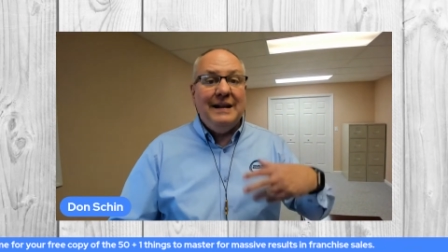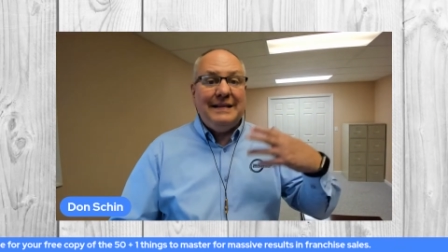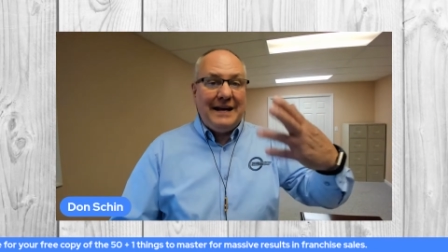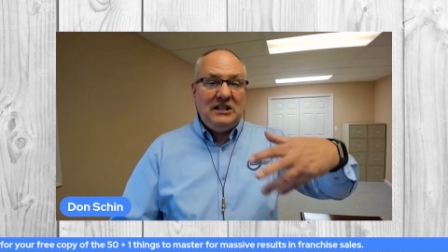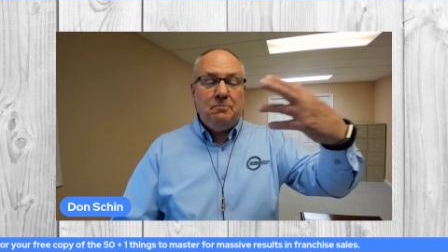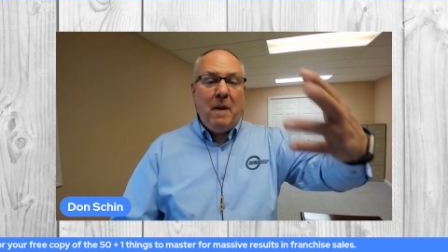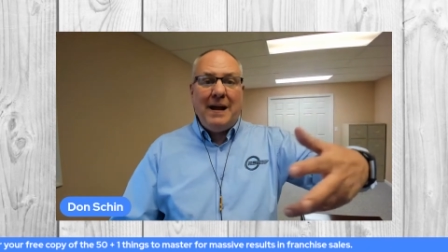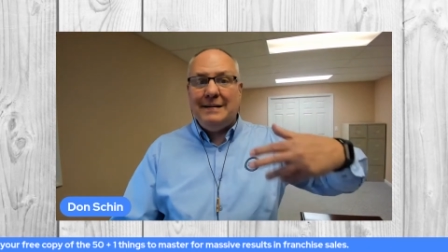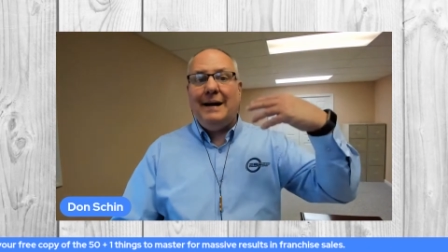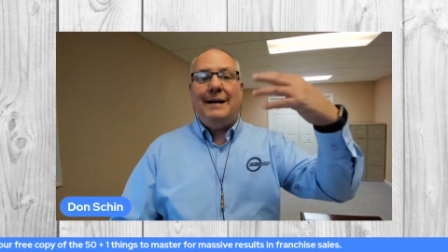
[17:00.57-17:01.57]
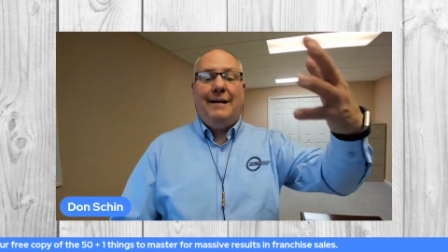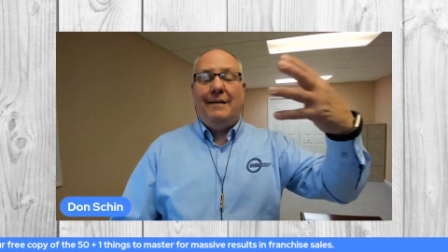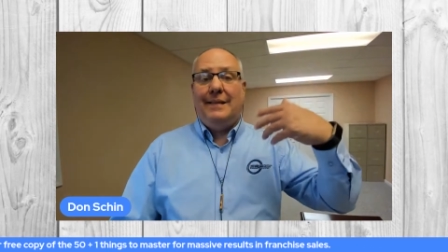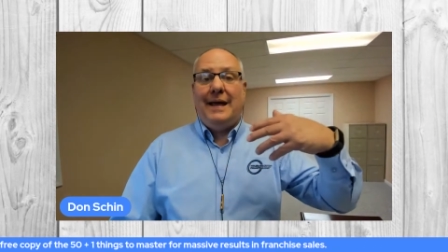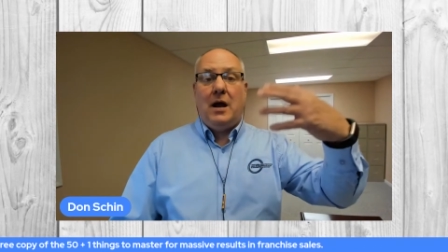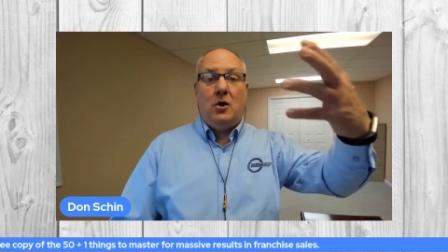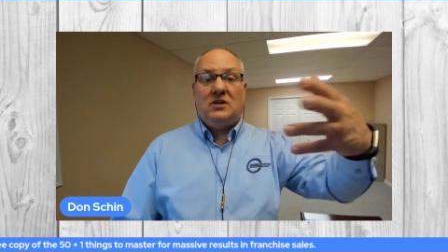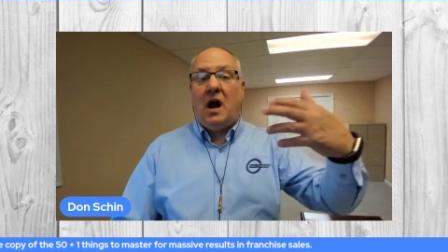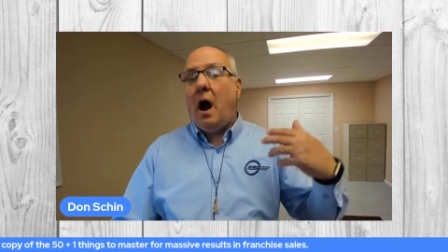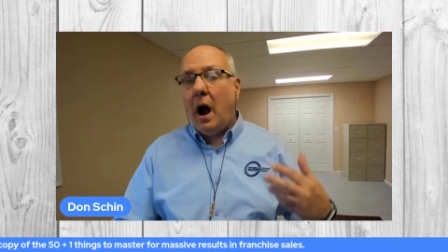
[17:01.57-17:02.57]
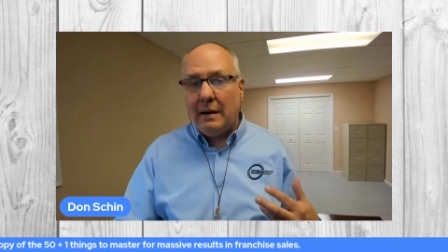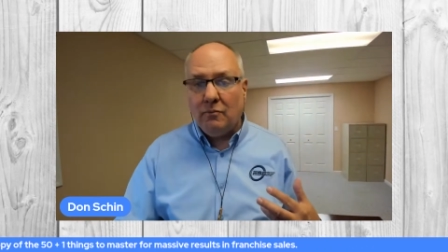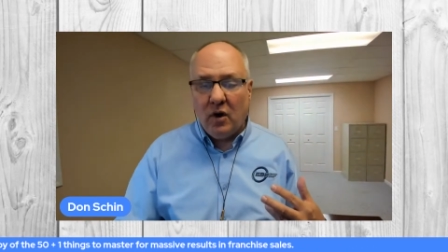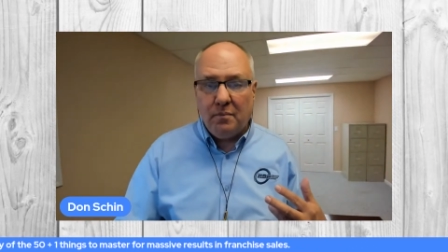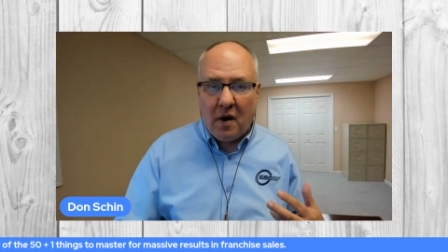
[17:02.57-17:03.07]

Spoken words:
They spend their time with